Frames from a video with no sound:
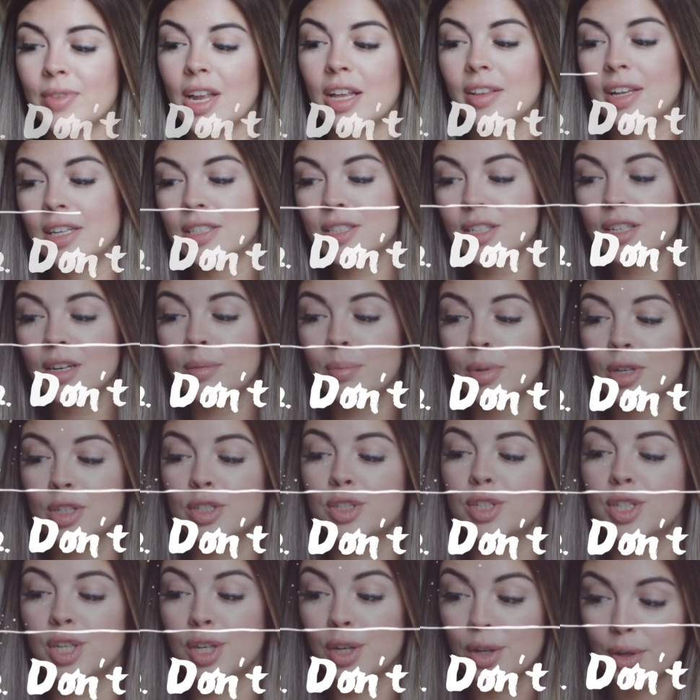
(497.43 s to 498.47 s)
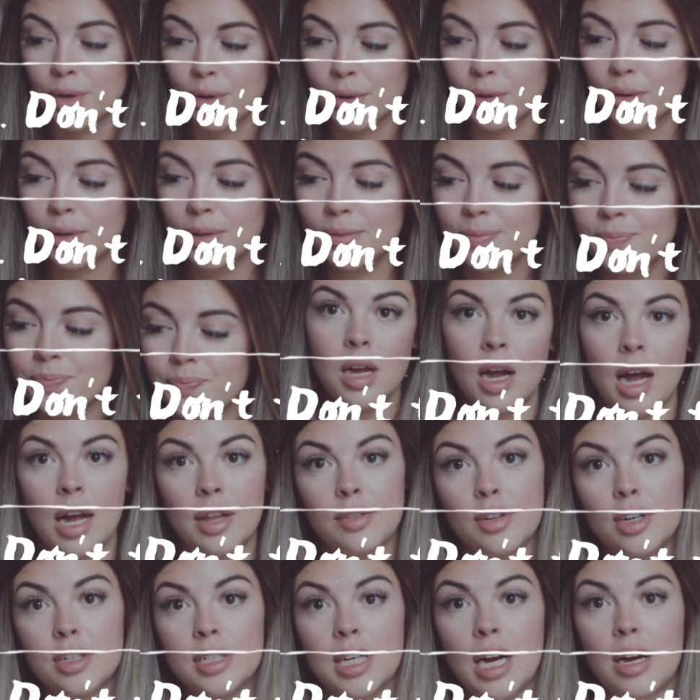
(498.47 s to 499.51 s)
Lesson number 2, I
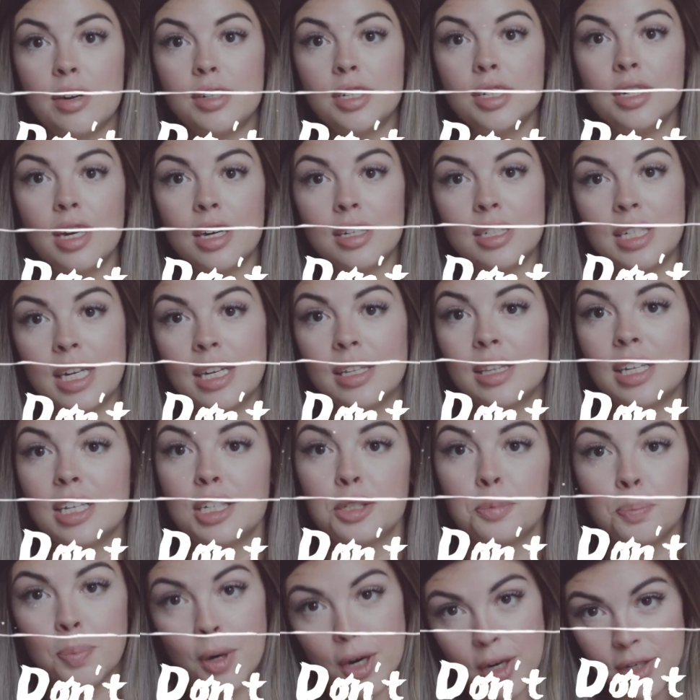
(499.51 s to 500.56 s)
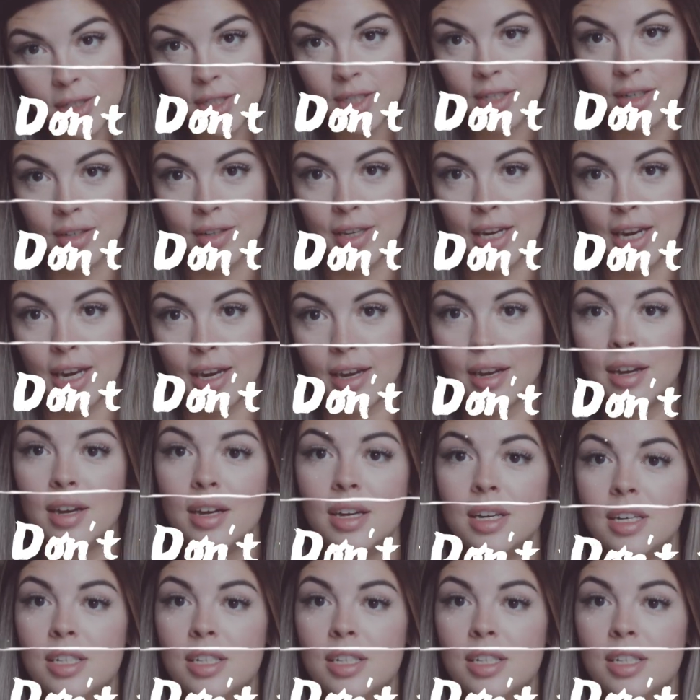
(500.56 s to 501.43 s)
learned how to not take things personally.